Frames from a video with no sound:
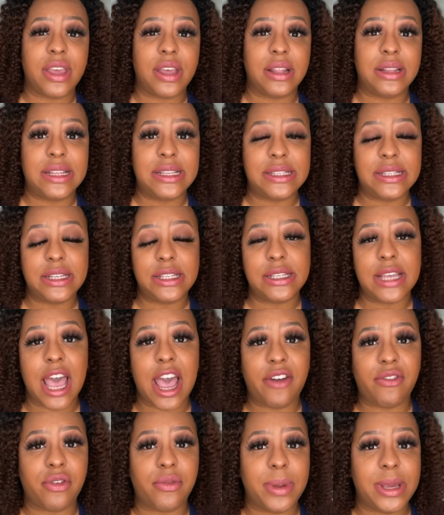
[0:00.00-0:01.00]
listening to
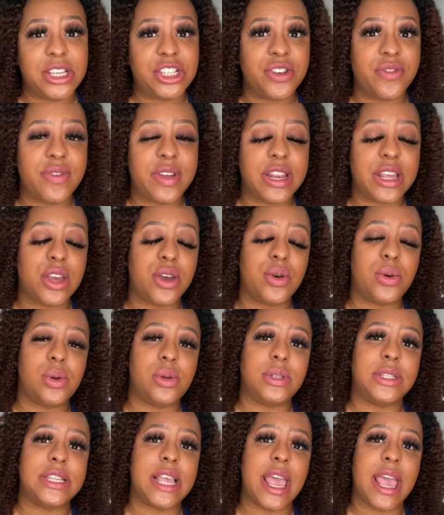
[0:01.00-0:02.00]
affirmation
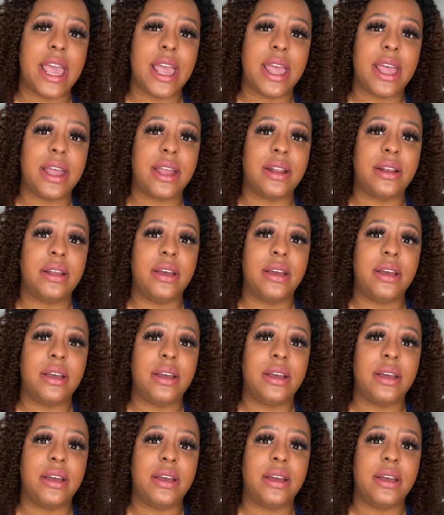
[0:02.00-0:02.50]
videos and